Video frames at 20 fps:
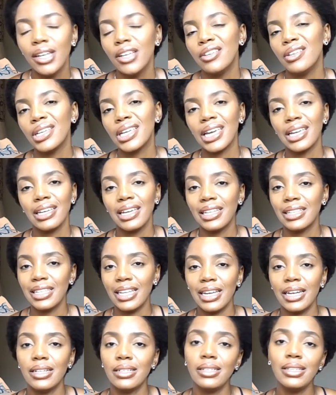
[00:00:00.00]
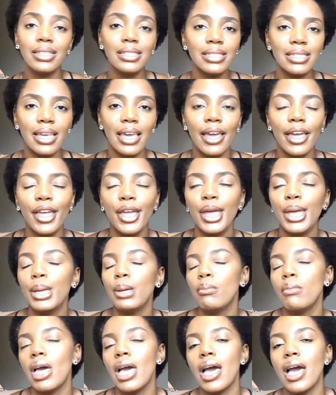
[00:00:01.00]
You can get that at
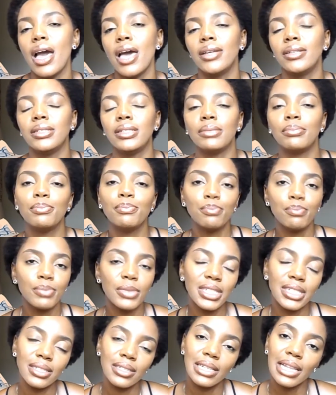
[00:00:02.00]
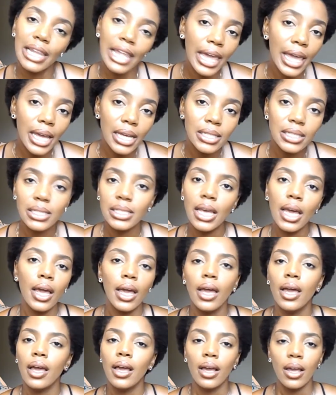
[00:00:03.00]
Discam, at Clicks.
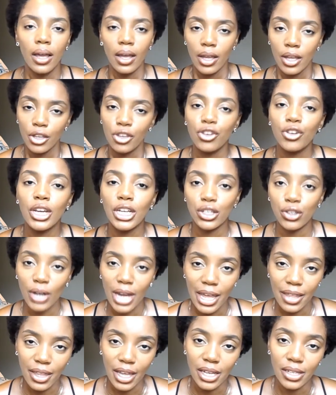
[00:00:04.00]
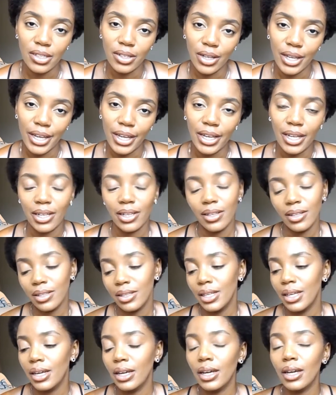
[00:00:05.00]
You can try that, okay?
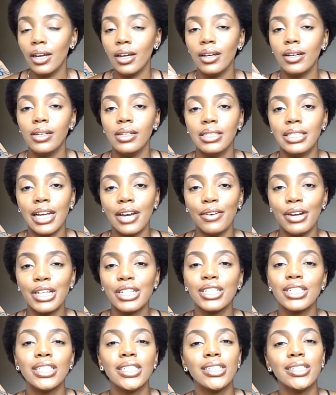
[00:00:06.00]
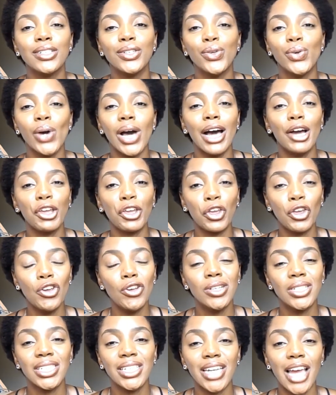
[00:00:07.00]
The directions to how you
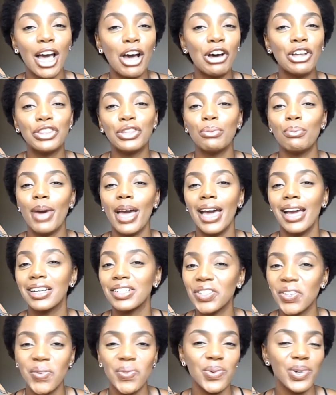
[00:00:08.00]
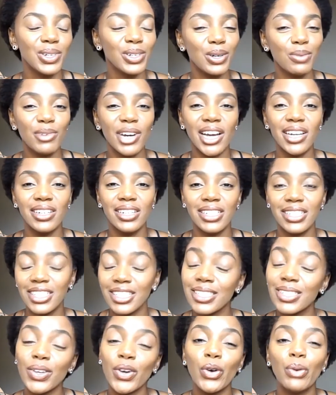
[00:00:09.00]
use it are on the pack. Don't worry about it,
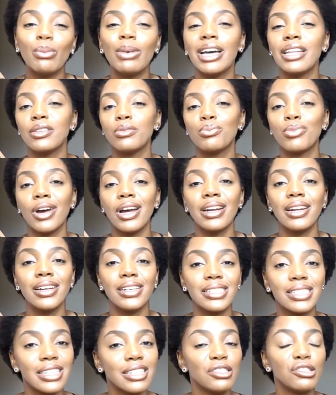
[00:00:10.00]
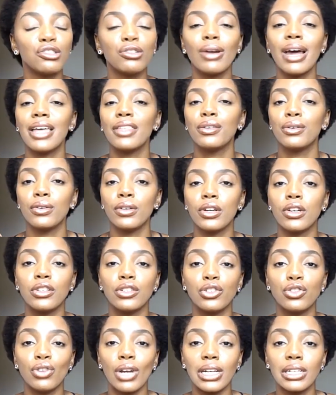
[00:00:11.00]
just go buy the product and try the
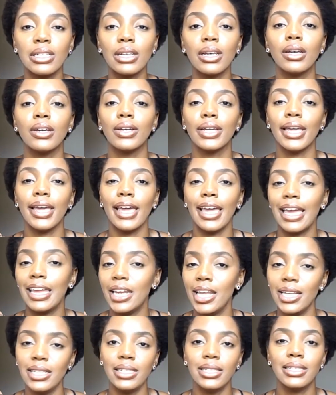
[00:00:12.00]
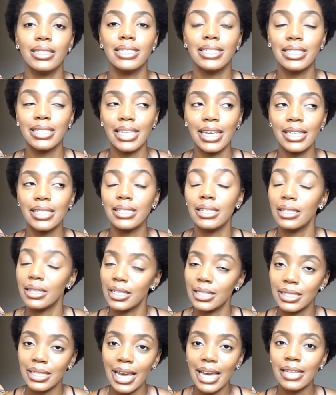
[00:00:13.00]
reconstructor, okay? And as it says in the
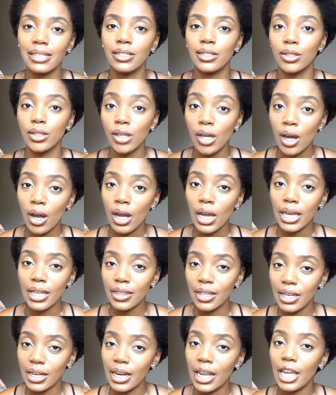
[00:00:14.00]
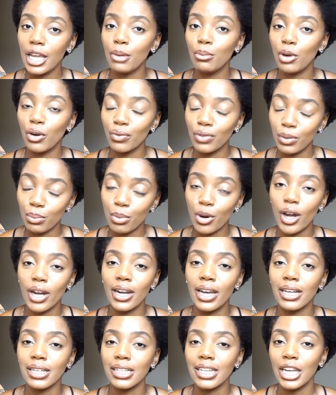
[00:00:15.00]
title, in the name of the
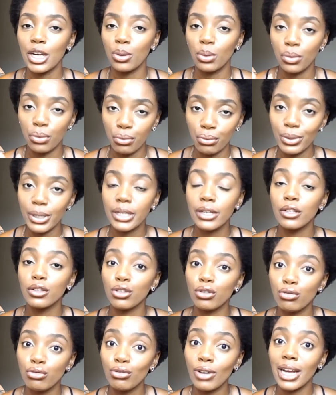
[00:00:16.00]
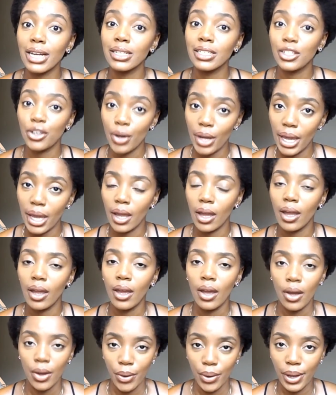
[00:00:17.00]
product, it will reconstruct your hair,
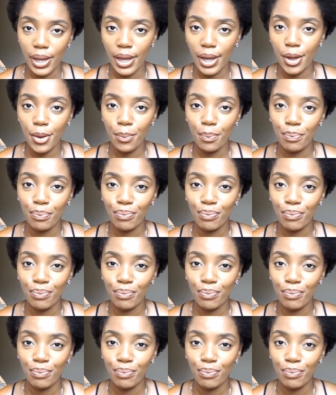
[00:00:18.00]
okay?